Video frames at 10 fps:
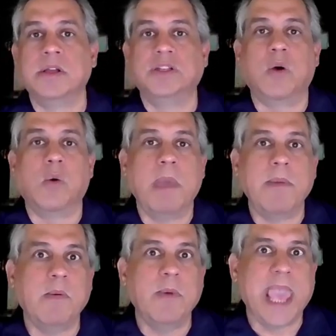So
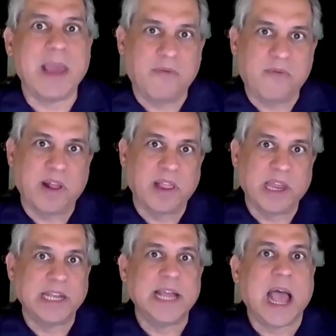maybe we can't fill an
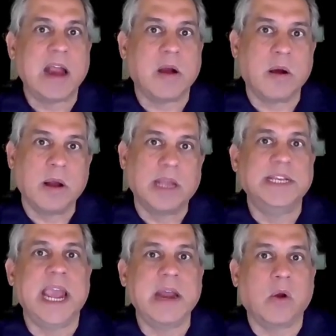entire
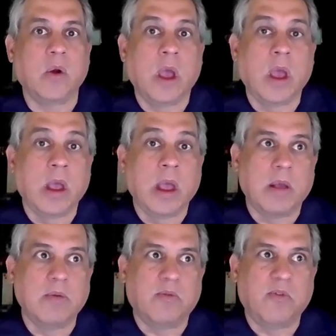container
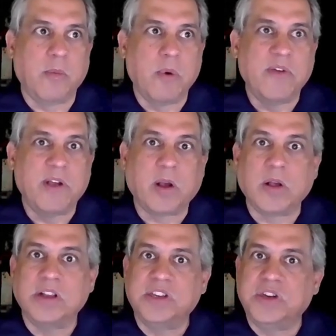for moving our
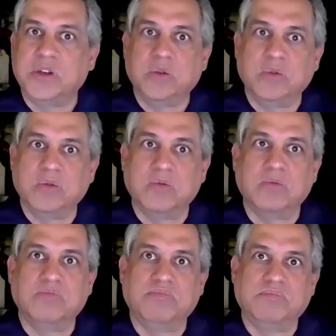goods
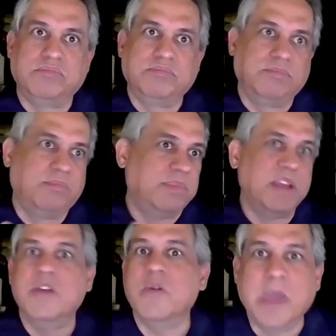to
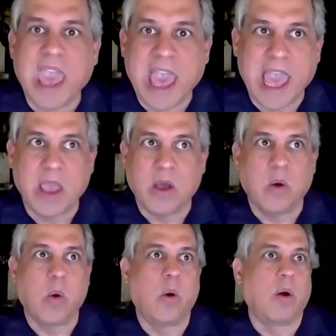the UK
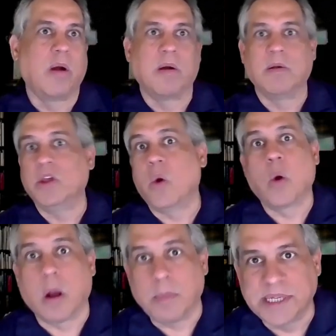or
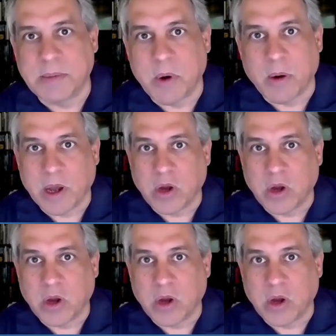Europe, somewhere in